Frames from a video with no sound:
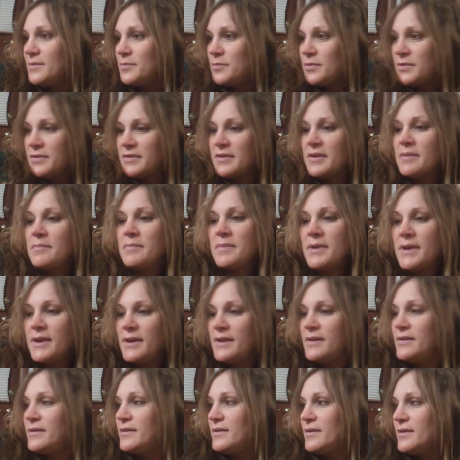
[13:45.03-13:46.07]
Plus, I
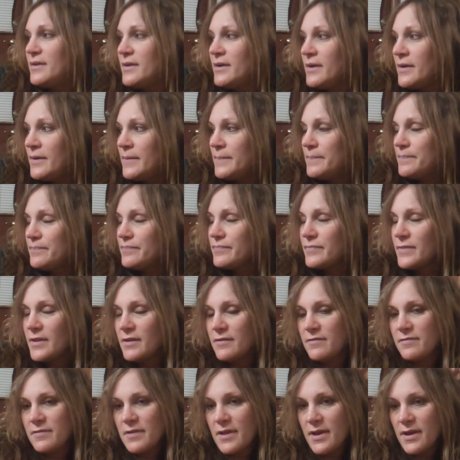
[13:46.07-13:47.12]
made um,
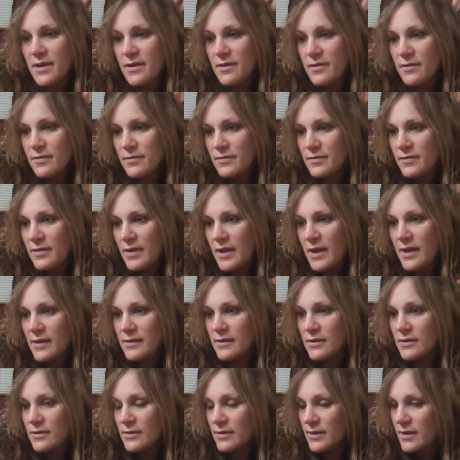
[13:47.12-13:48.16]
flyers to
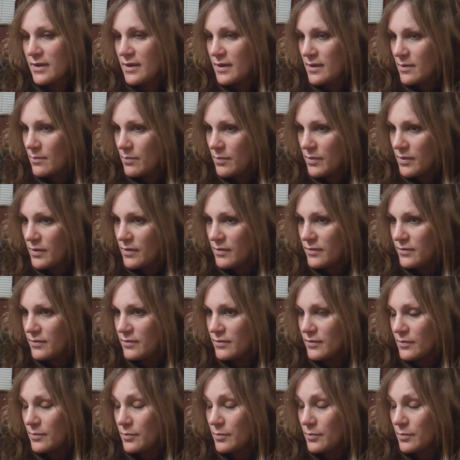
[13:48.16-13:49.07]
hand out on campus